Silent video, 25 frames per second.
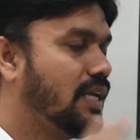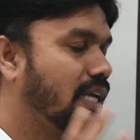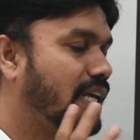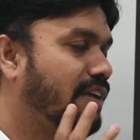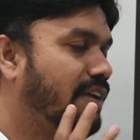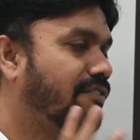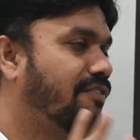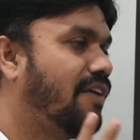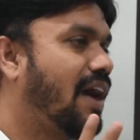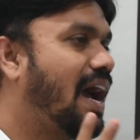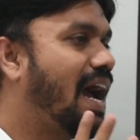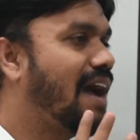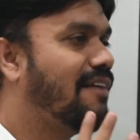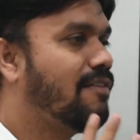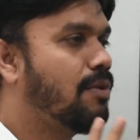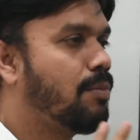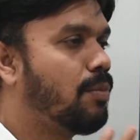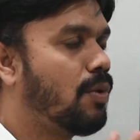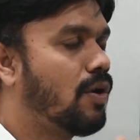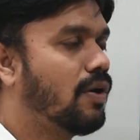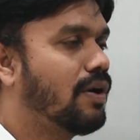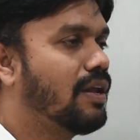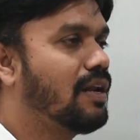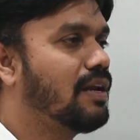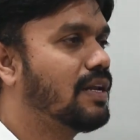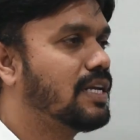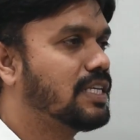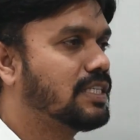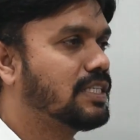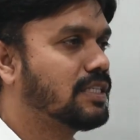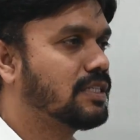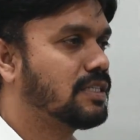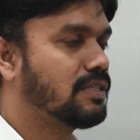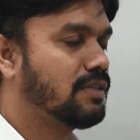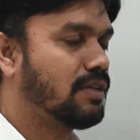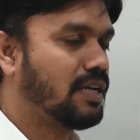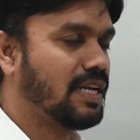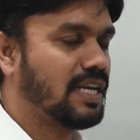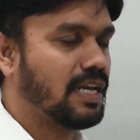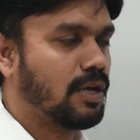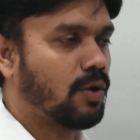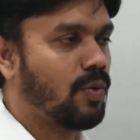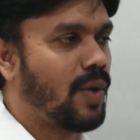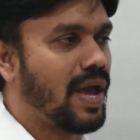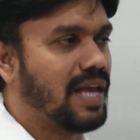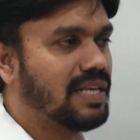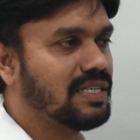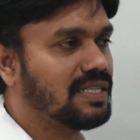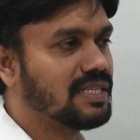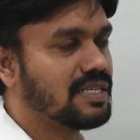If I have a model
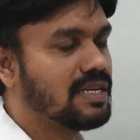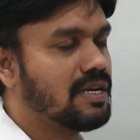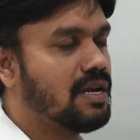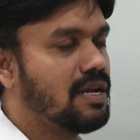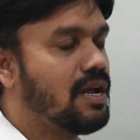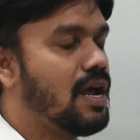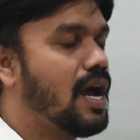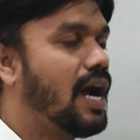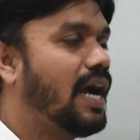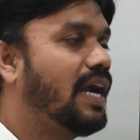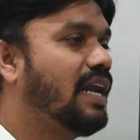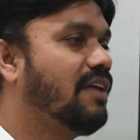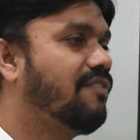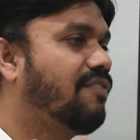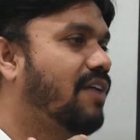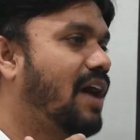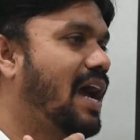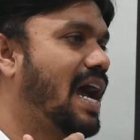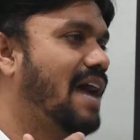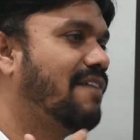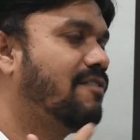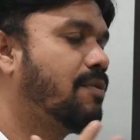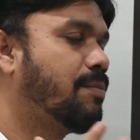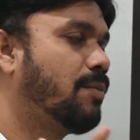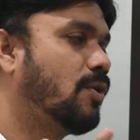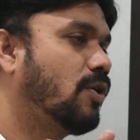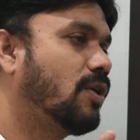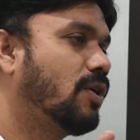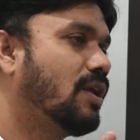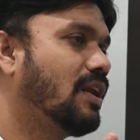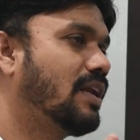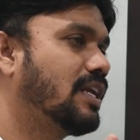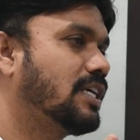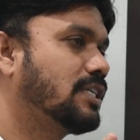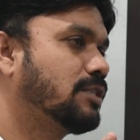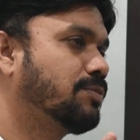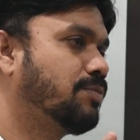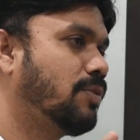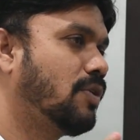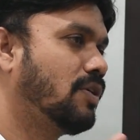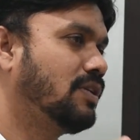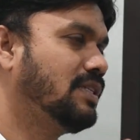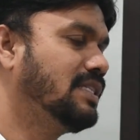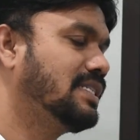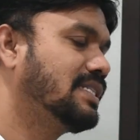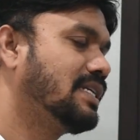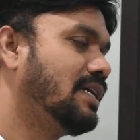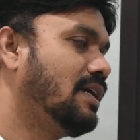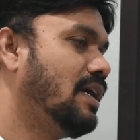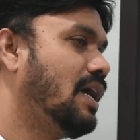request and if I have a model
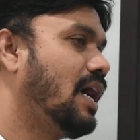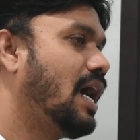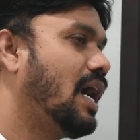response,